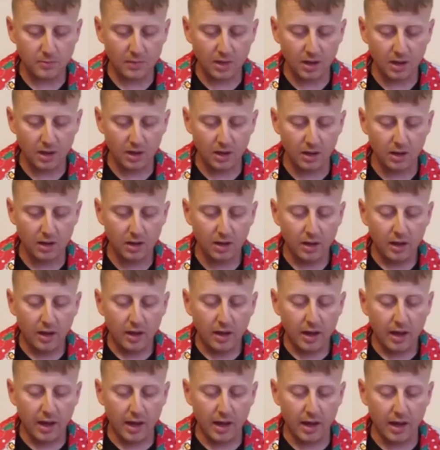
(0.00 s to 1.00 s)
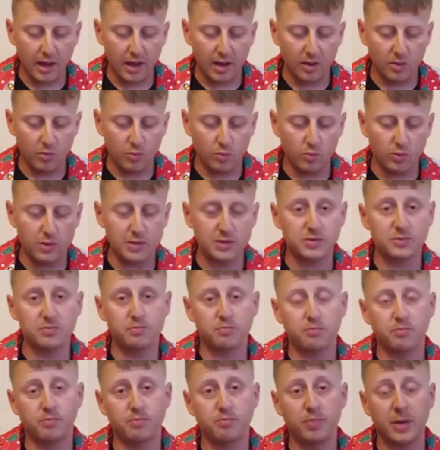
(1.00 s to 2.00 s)
and was
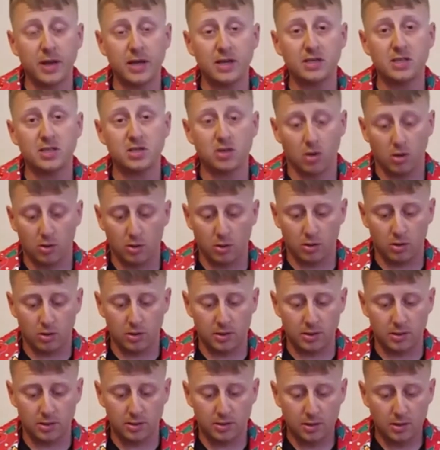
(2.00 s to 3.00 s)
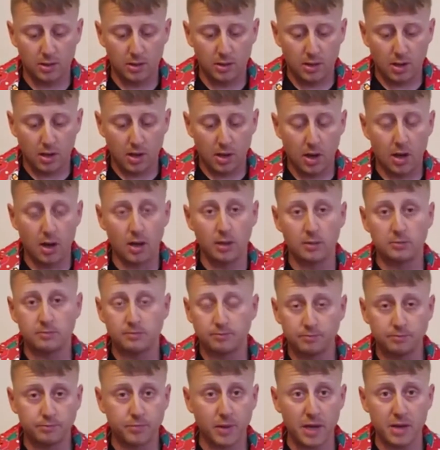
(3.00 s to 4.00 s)
based on
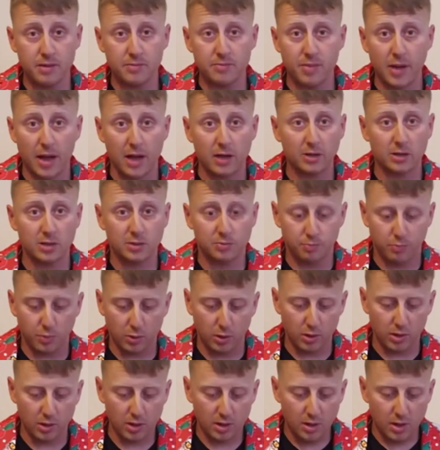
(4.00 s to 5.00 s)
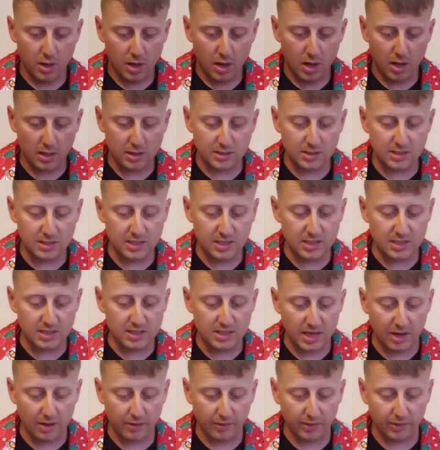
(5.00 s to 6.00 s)
Baden-Powell's book, Sea
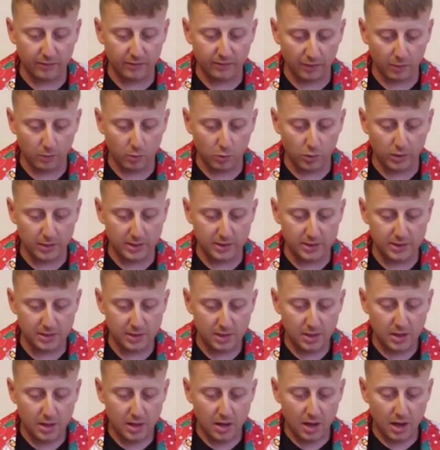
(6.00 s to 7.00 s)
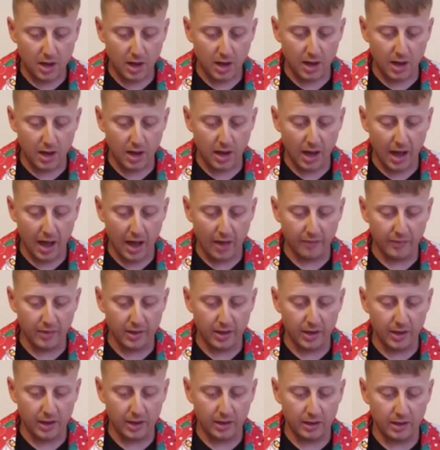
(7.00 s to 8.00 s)
Scouting for Boys, and
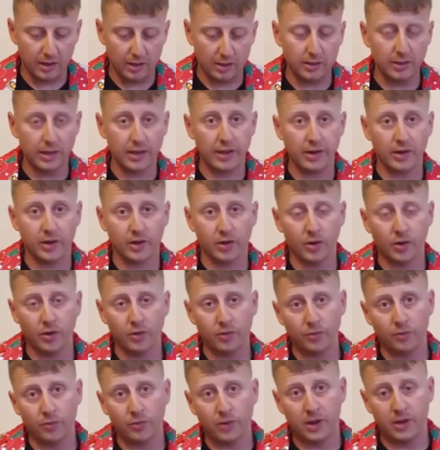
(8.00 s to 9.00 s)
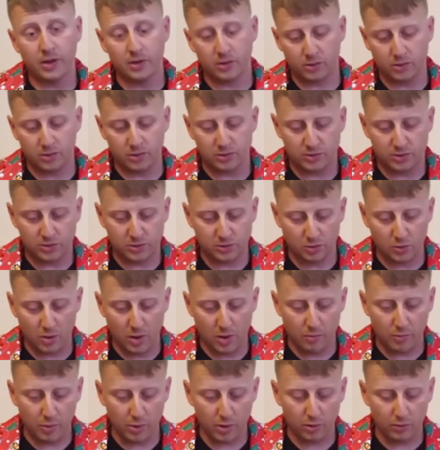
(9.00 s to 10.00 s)
then later written onto a
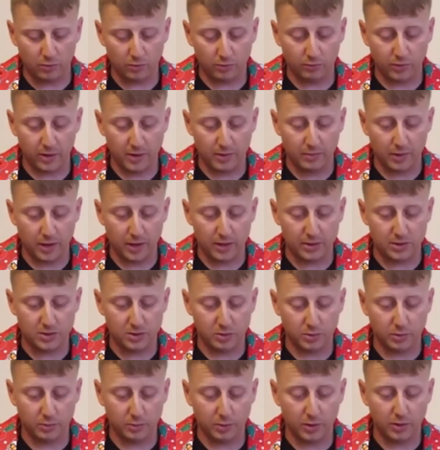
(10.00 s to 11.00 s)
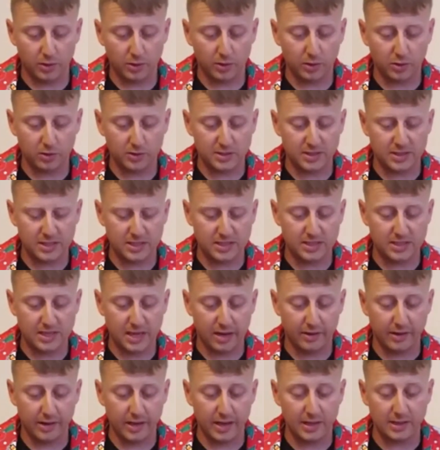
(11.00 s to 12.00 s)
book written by his older brother called Sea
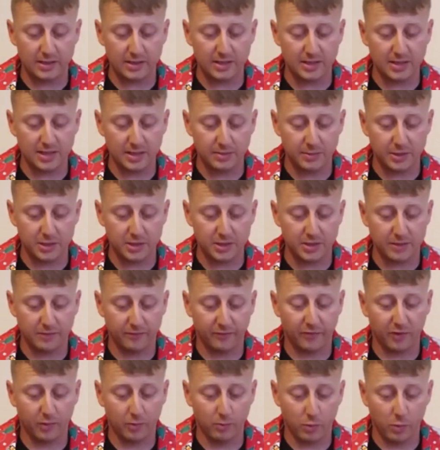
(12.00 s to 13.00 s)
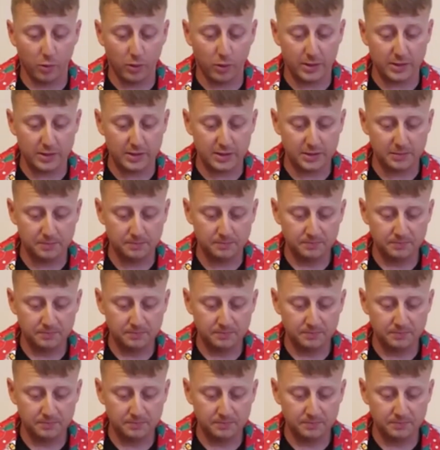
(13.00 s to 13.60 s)
Scouting and Seamanship for Boys.